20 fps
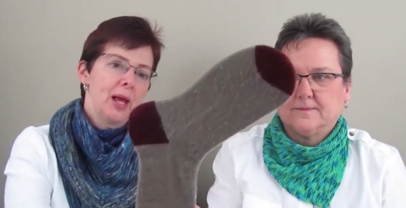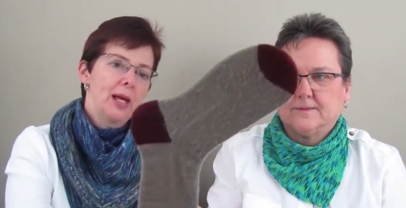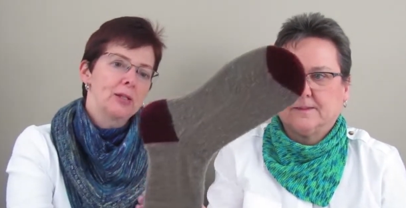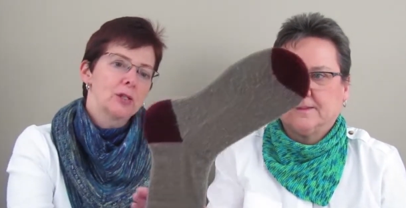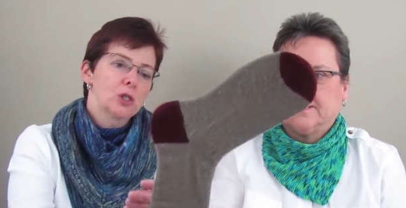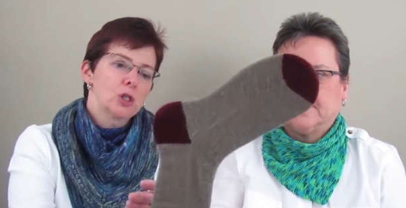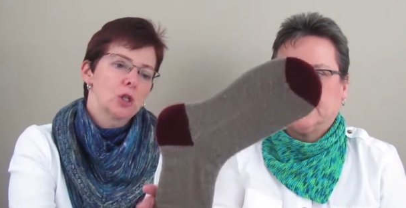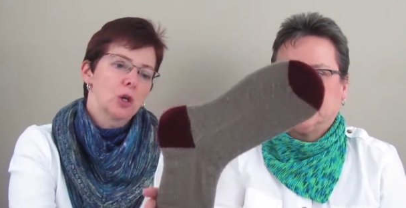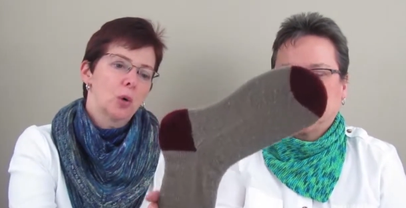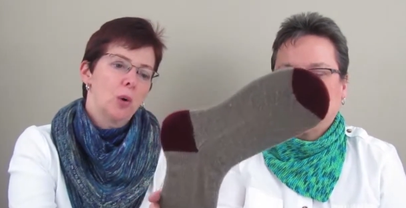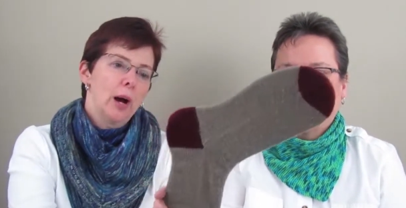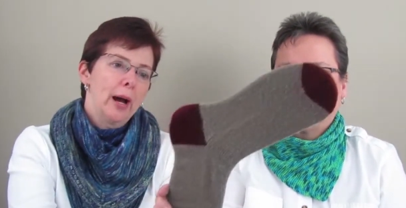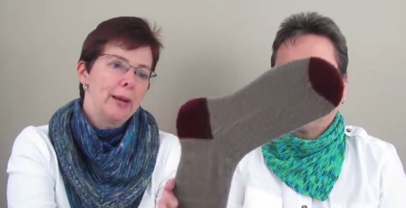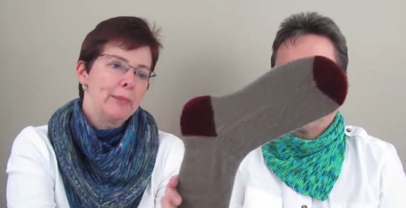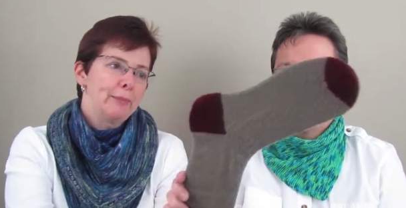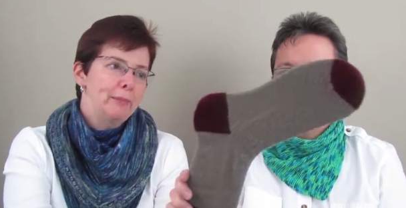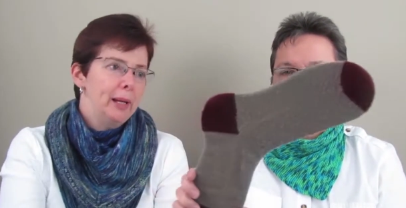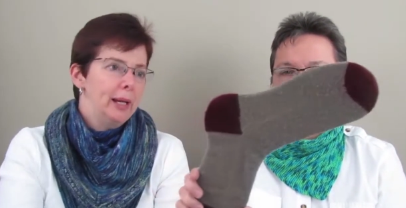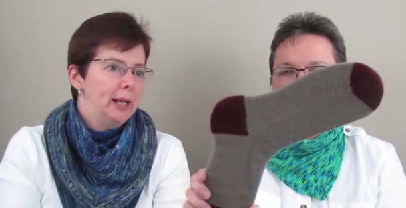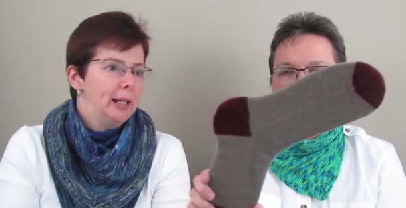Speaker 1: And so
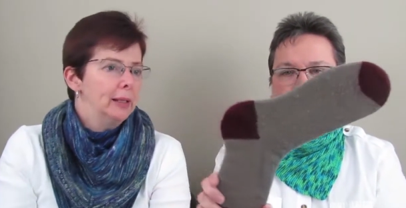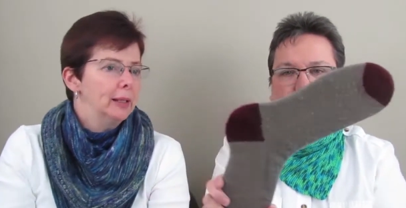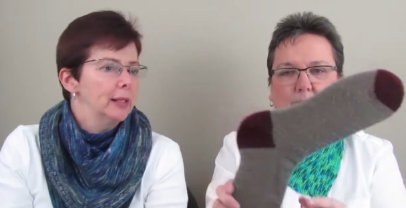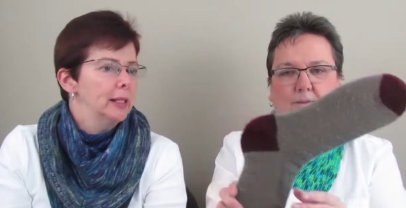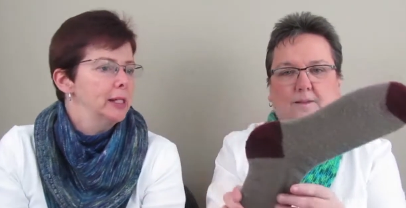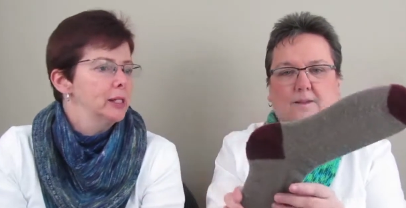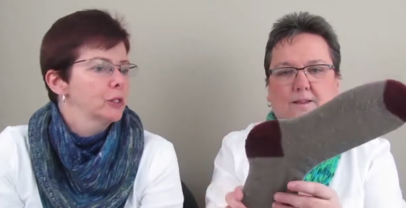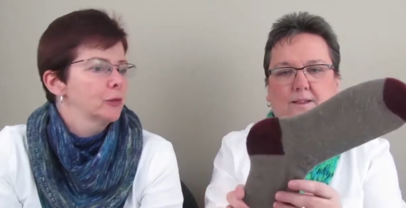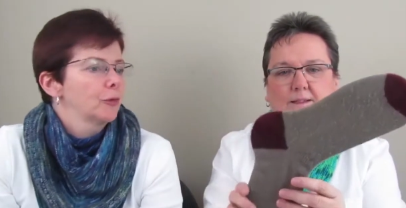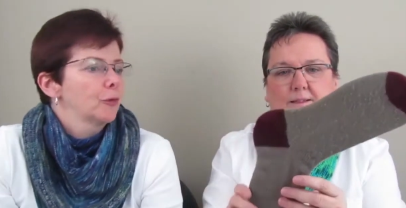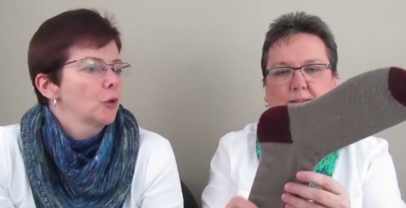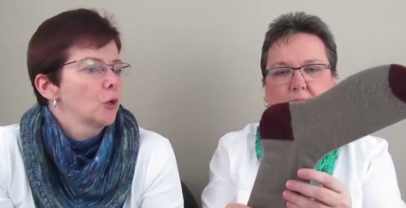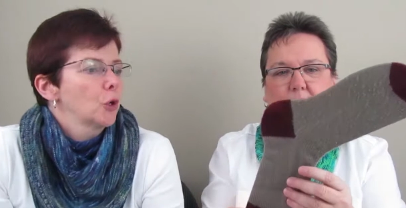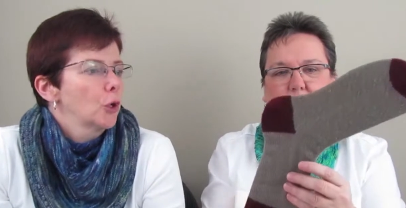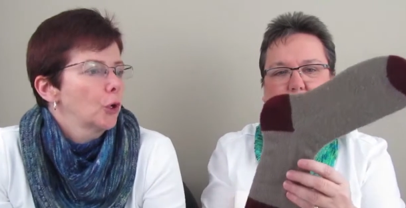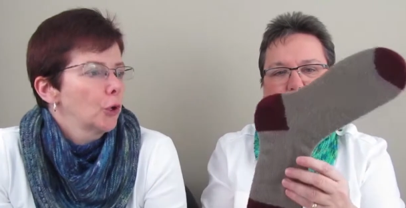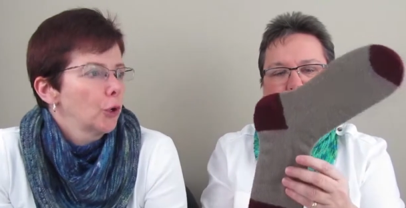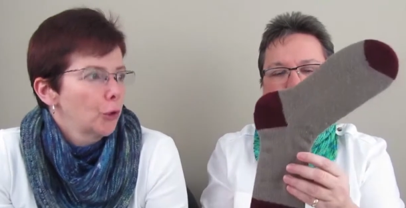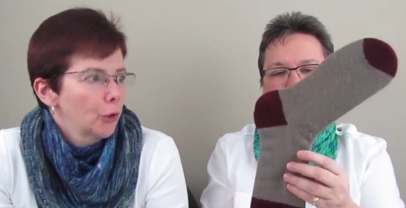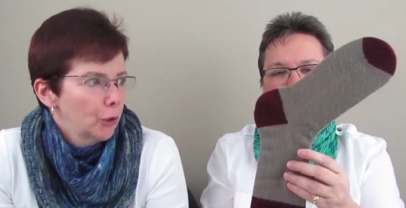I made these for
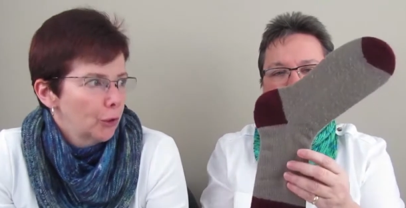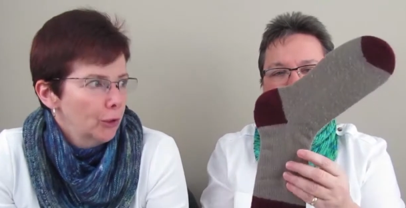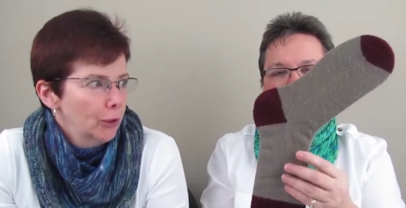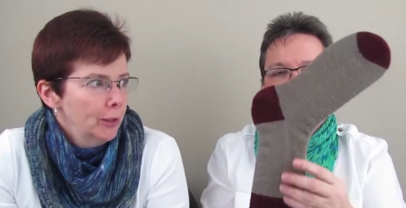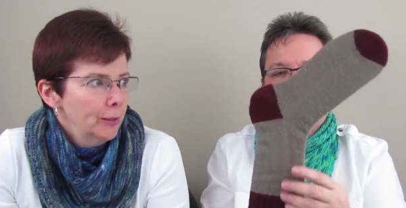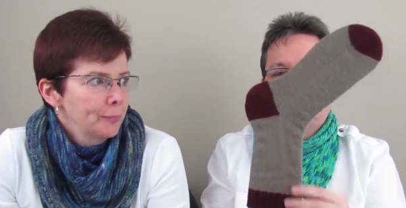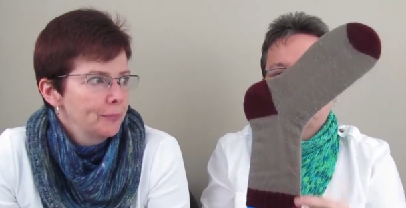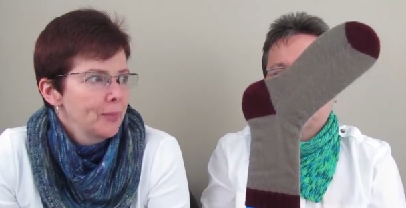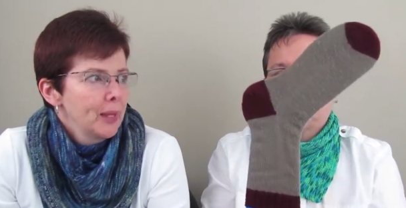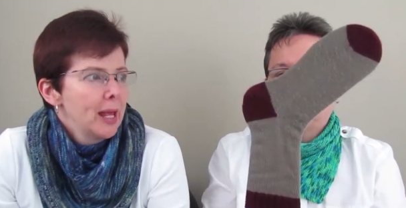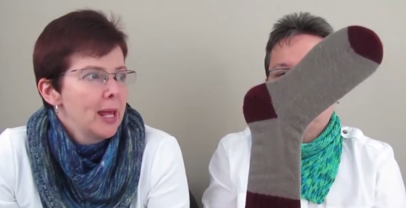her.